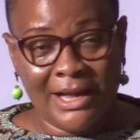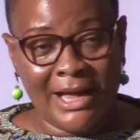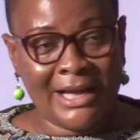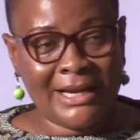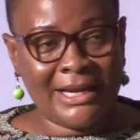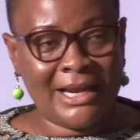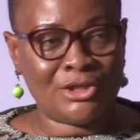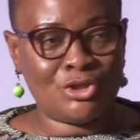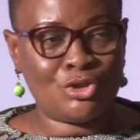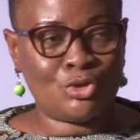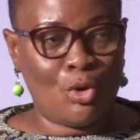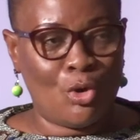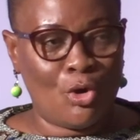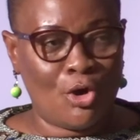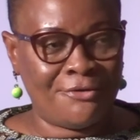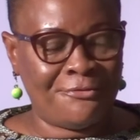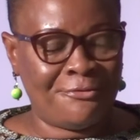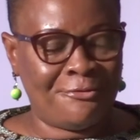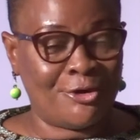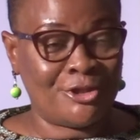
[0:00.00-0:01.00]
Ghana
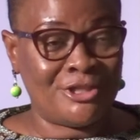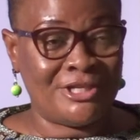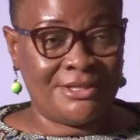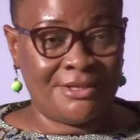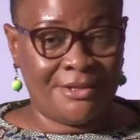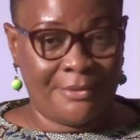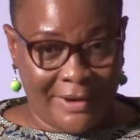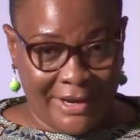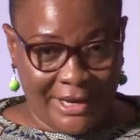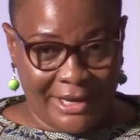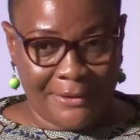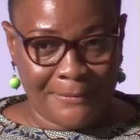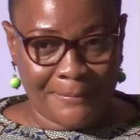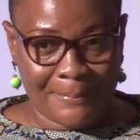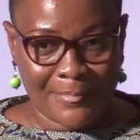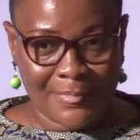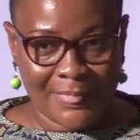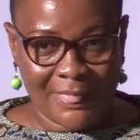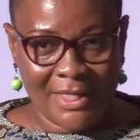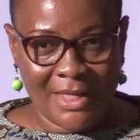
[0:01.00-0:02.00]
scored 43
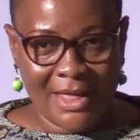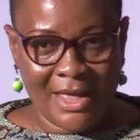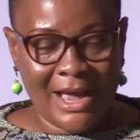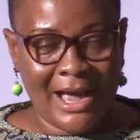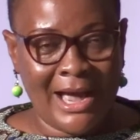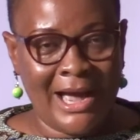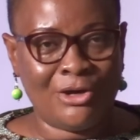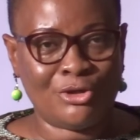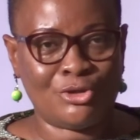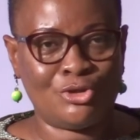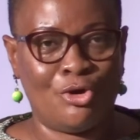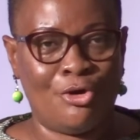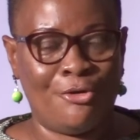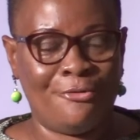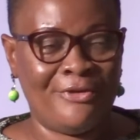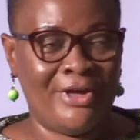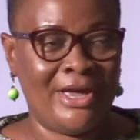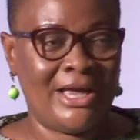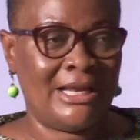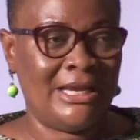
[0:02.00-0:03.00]
out
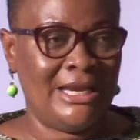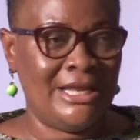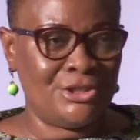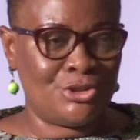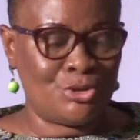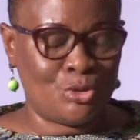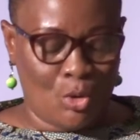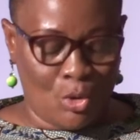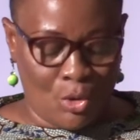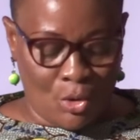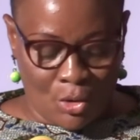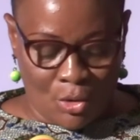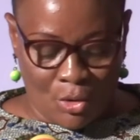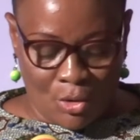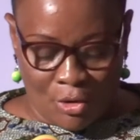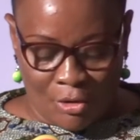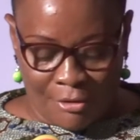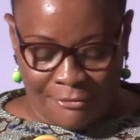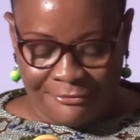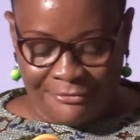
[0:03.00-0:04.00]
of a clean
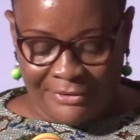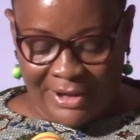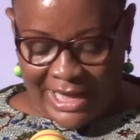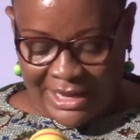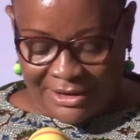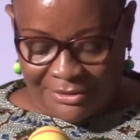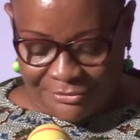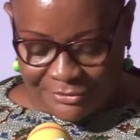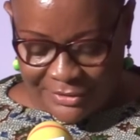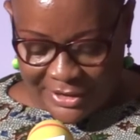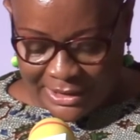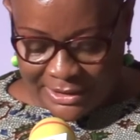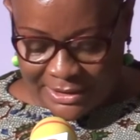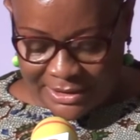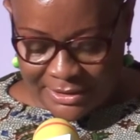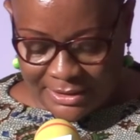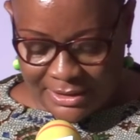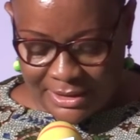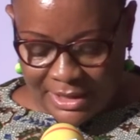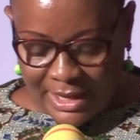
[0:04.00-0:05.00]
score of
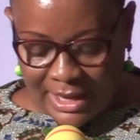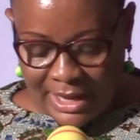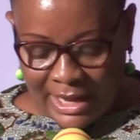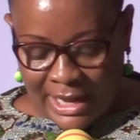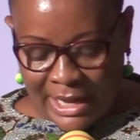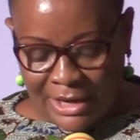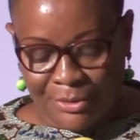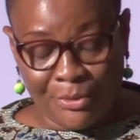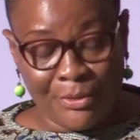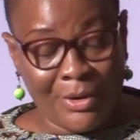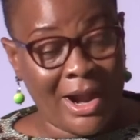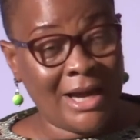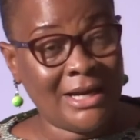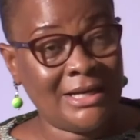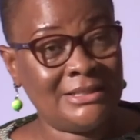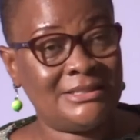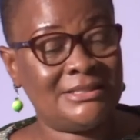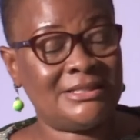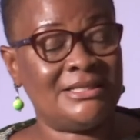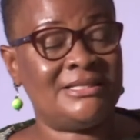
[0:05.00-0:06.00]
100 and
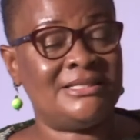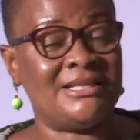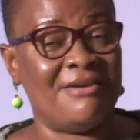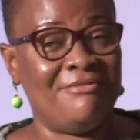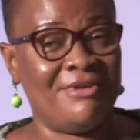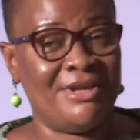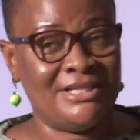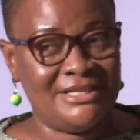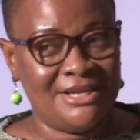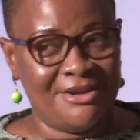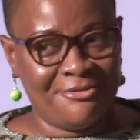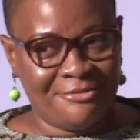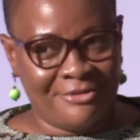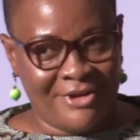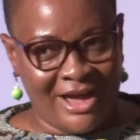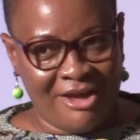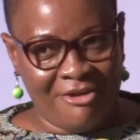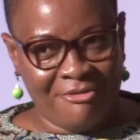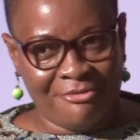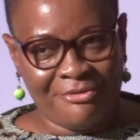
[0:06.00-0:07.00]
ranked
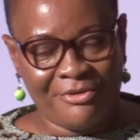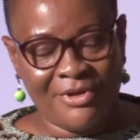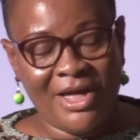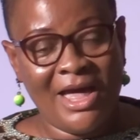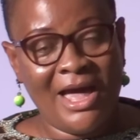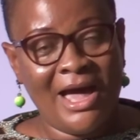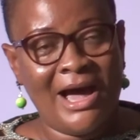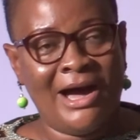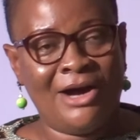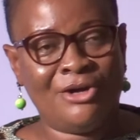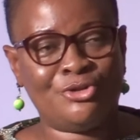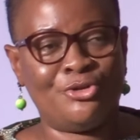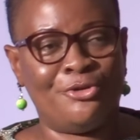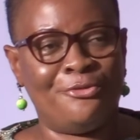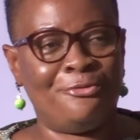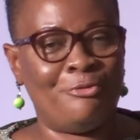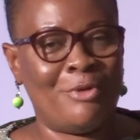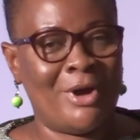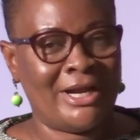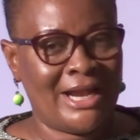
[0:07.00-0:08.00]
75 out
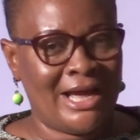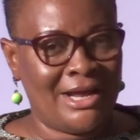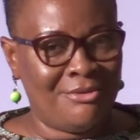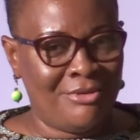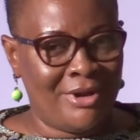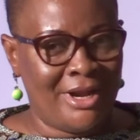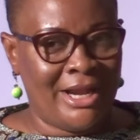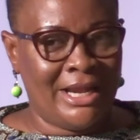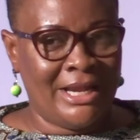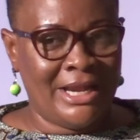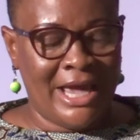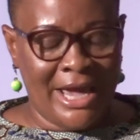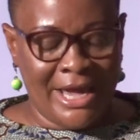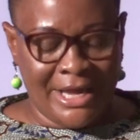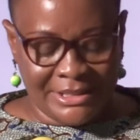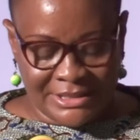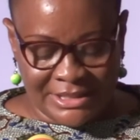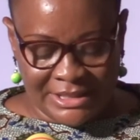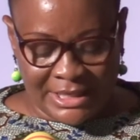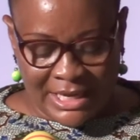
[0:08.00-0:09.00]
of
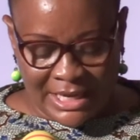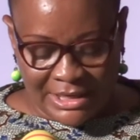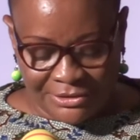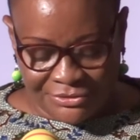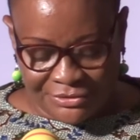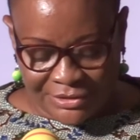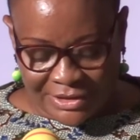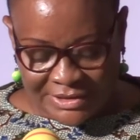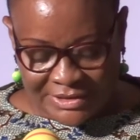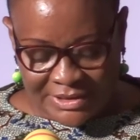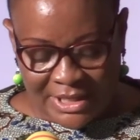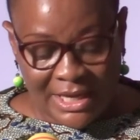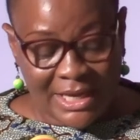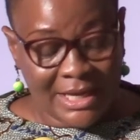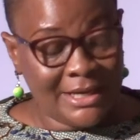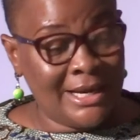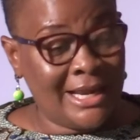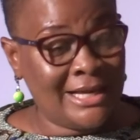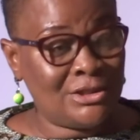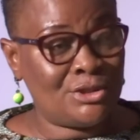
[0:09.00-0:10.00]
180 countries
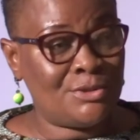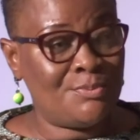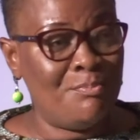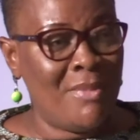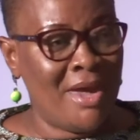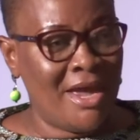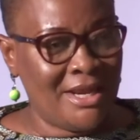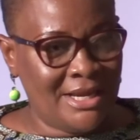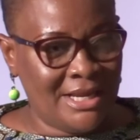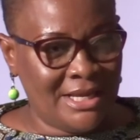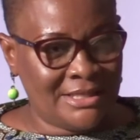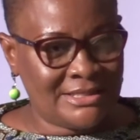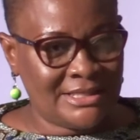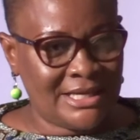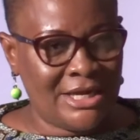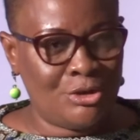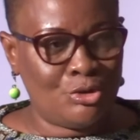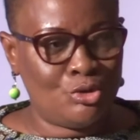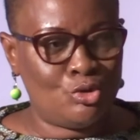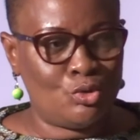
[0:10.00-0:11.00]
that made it
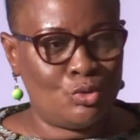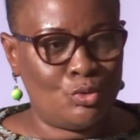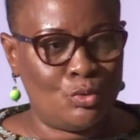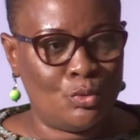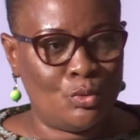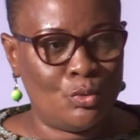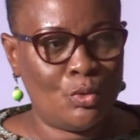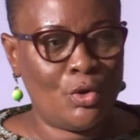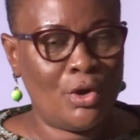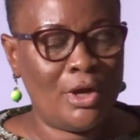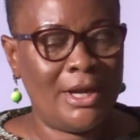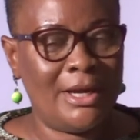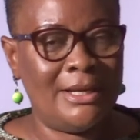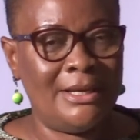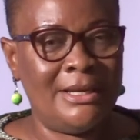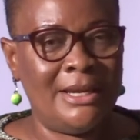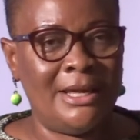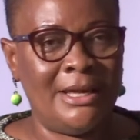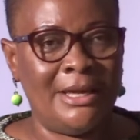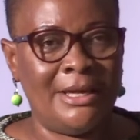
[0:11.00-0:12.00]
into
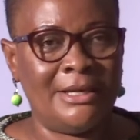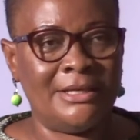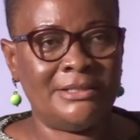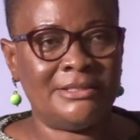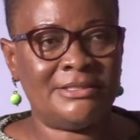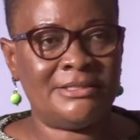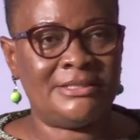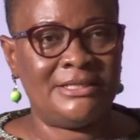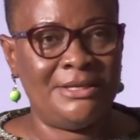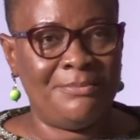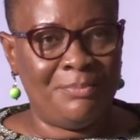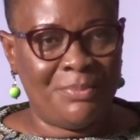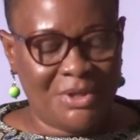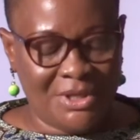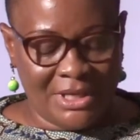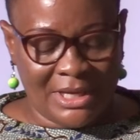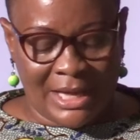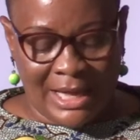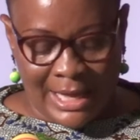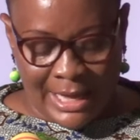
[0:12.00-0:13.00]
the
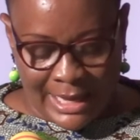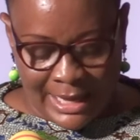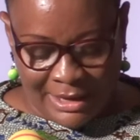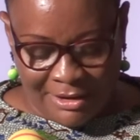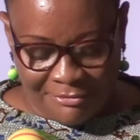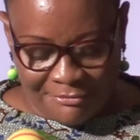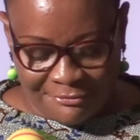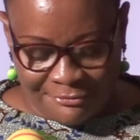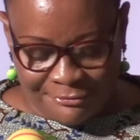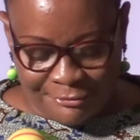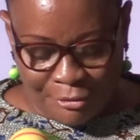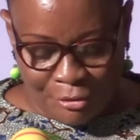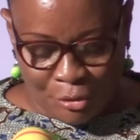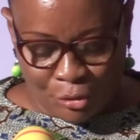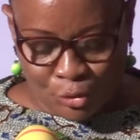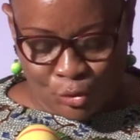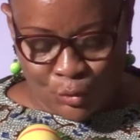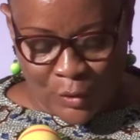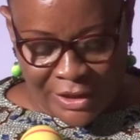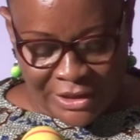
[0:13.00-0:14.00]
CPI
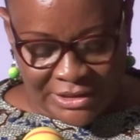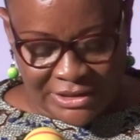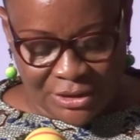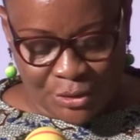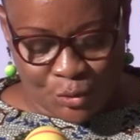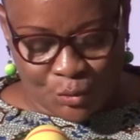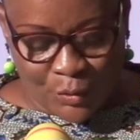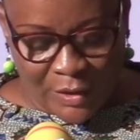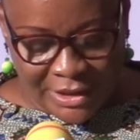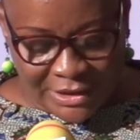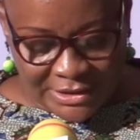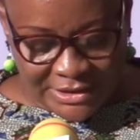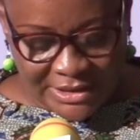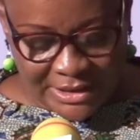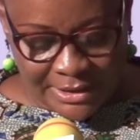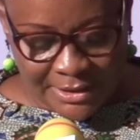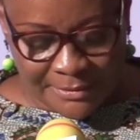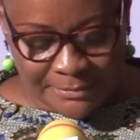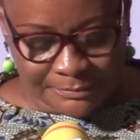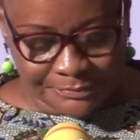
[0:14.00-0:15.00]
for
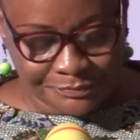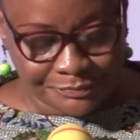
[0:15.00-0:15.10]
2020.